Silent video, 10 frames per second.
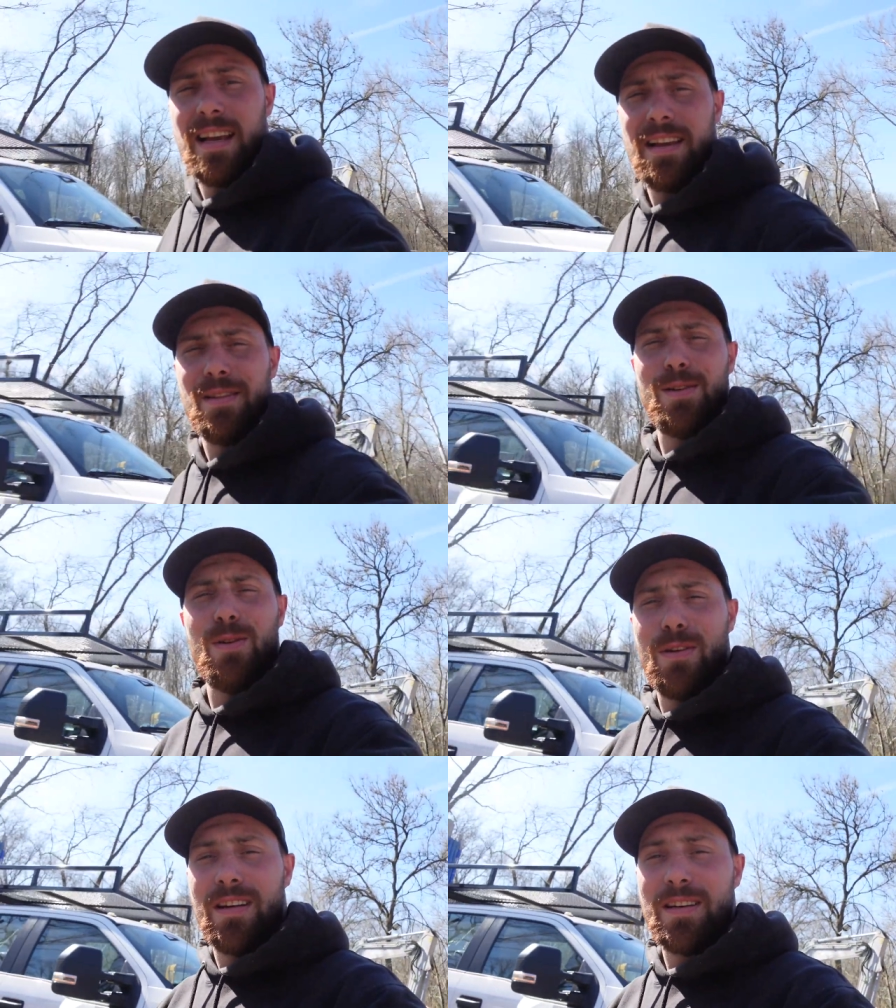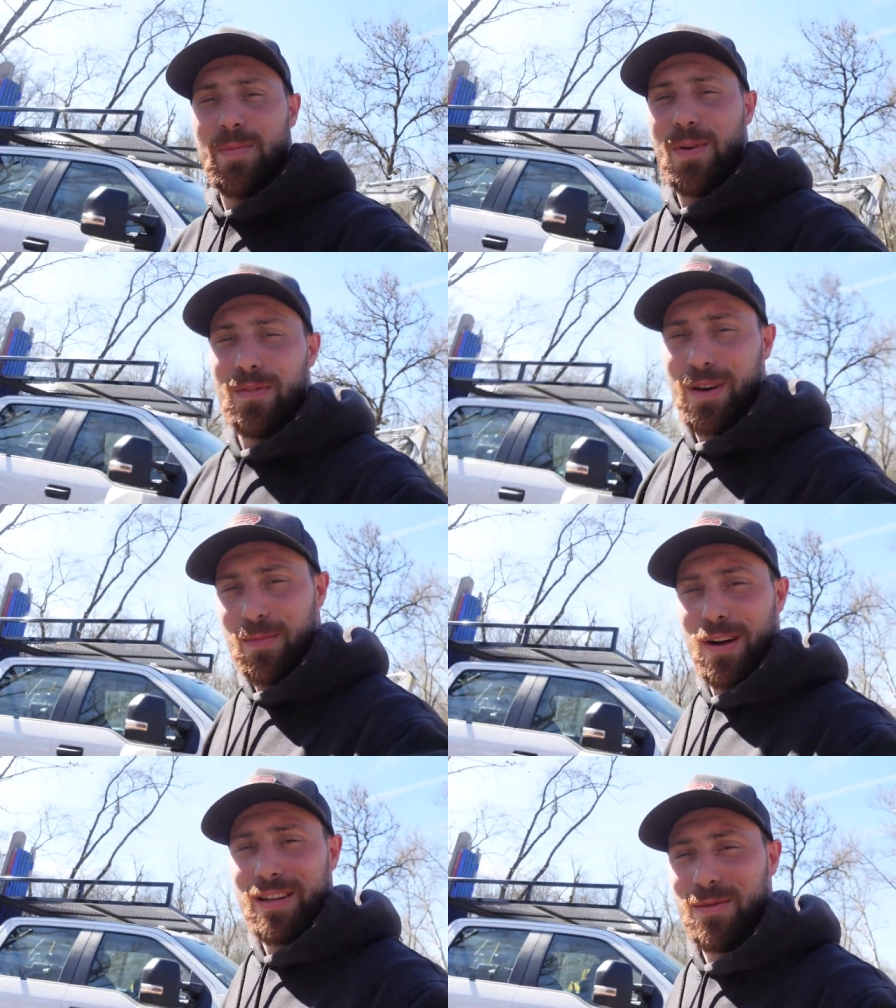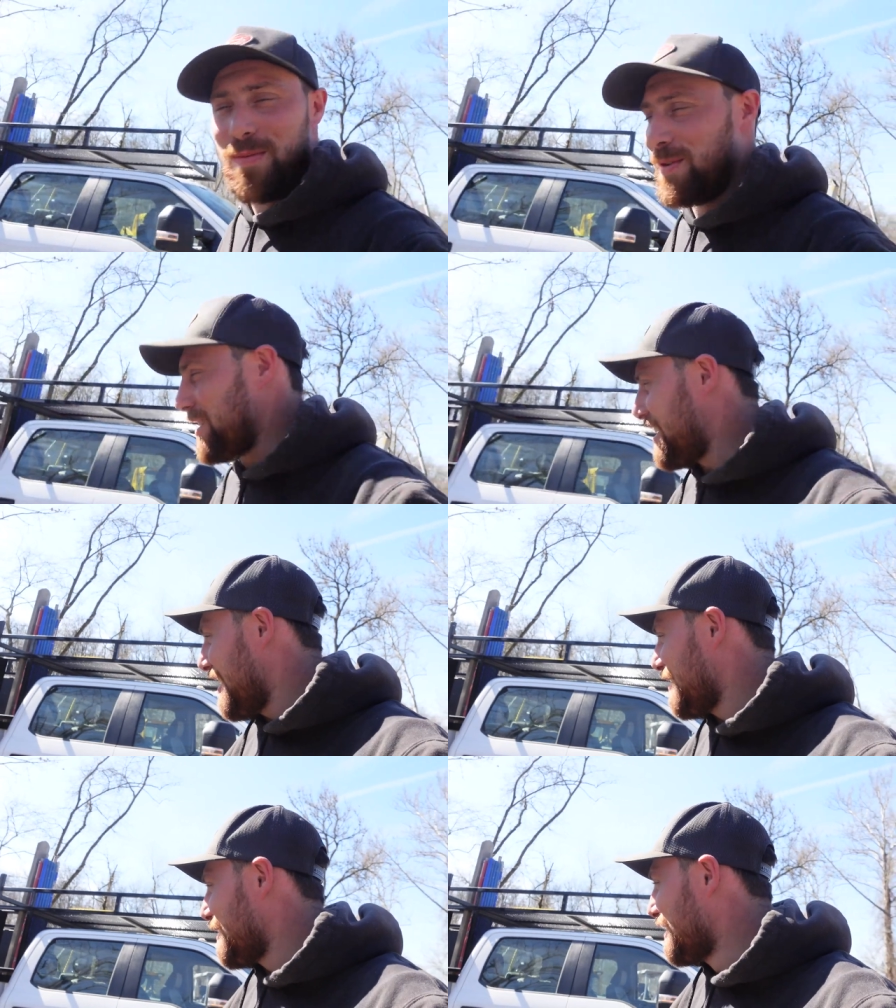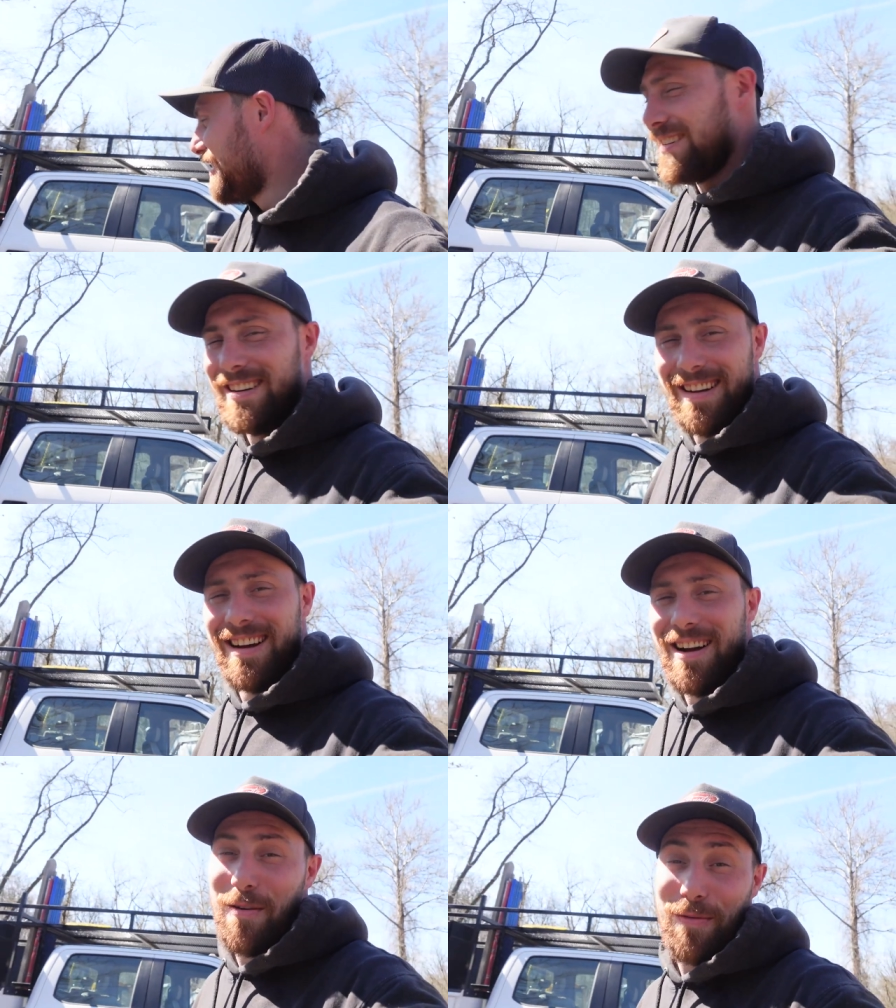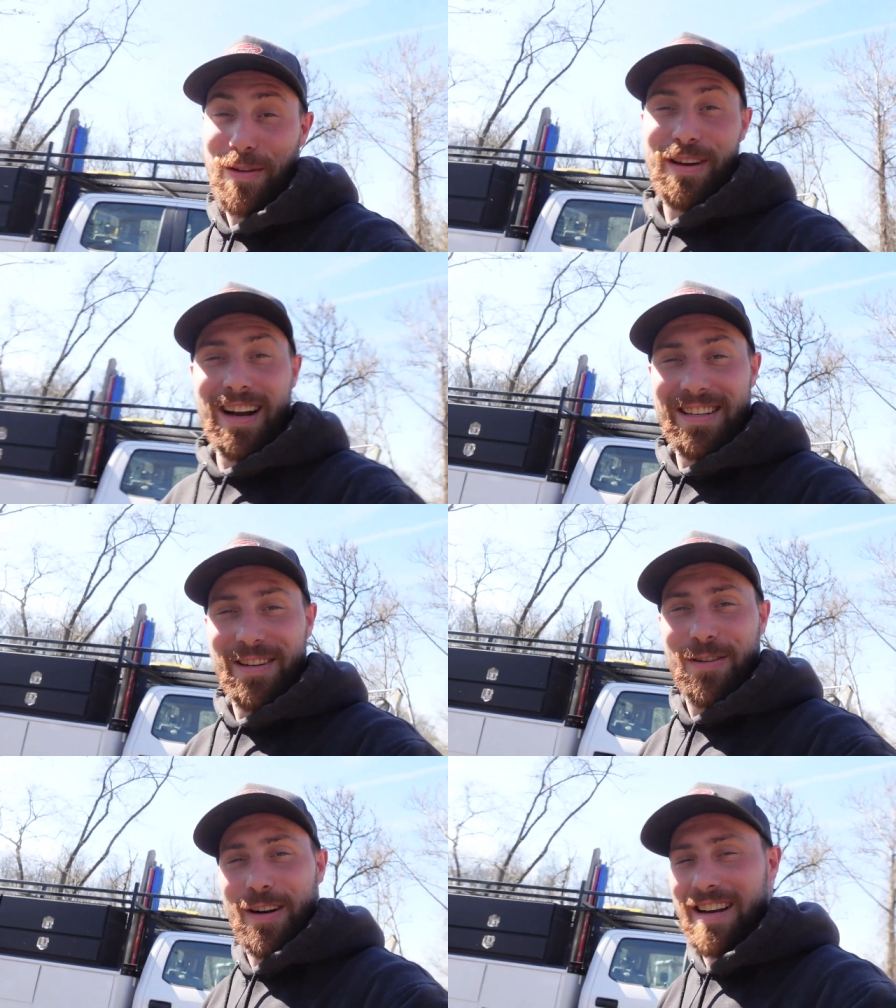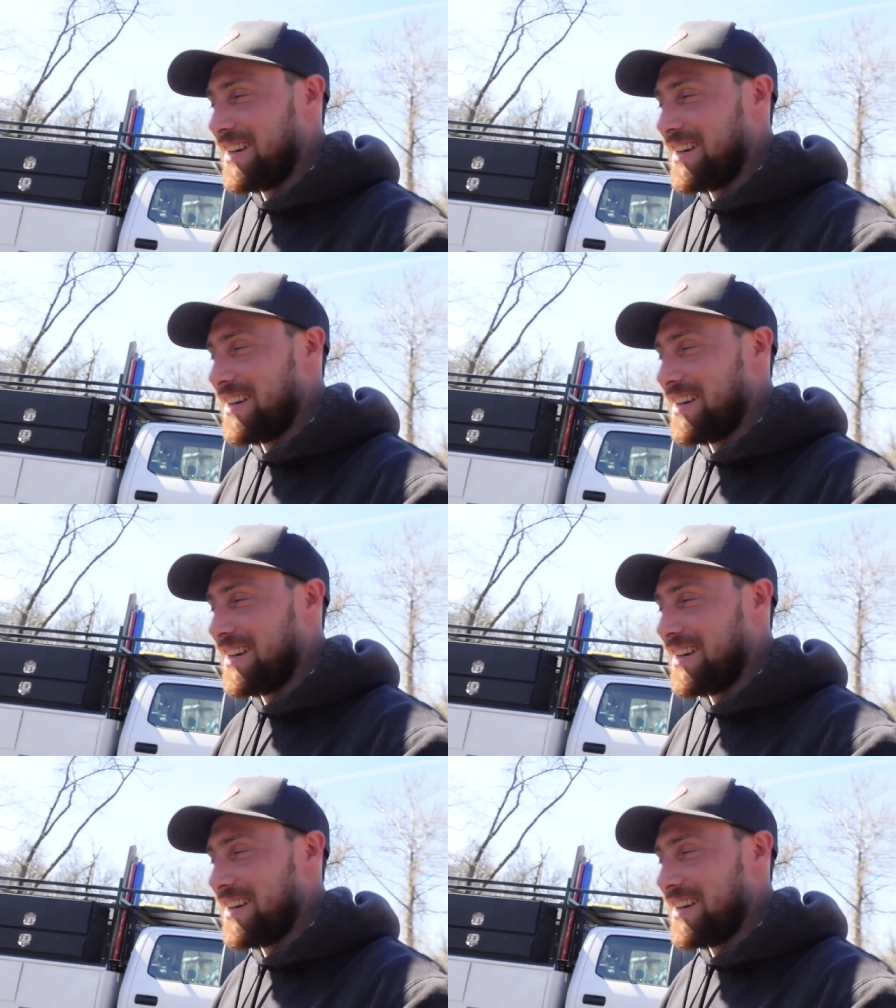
take in the glory of this beautiful compressor we put together. Hopefully you guys agree.